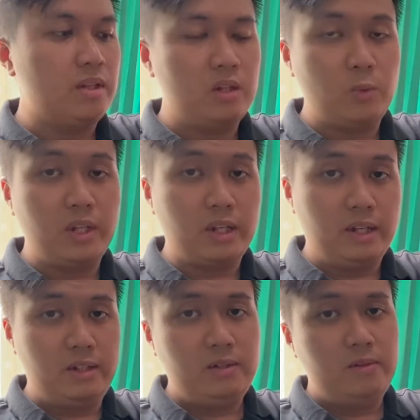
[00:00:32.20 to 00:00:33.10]
that we
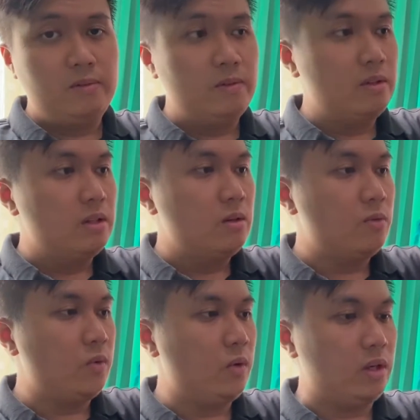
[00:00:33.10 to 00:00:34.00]
created
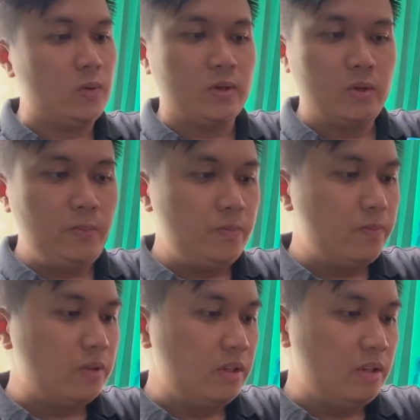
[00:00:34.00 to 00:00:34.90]
for our group.
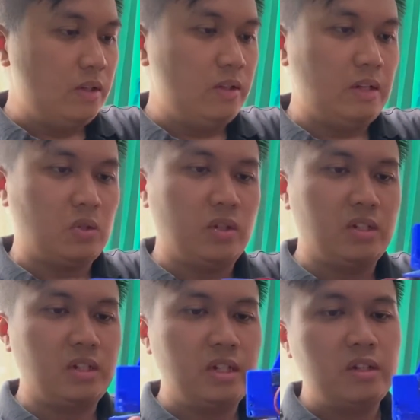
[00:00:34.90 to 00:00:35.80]
As you
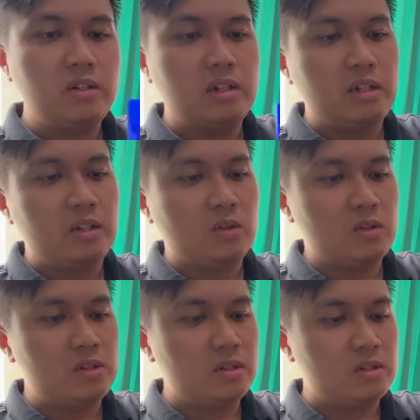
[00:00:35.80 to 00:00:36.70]
can see here, it
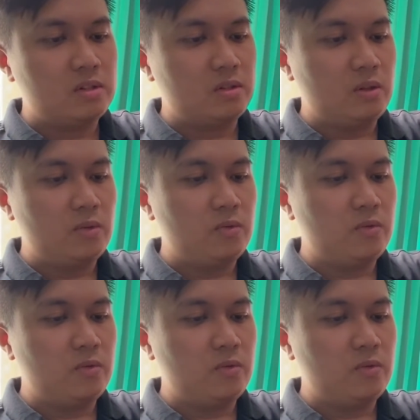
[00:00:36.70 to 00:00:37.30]
consists of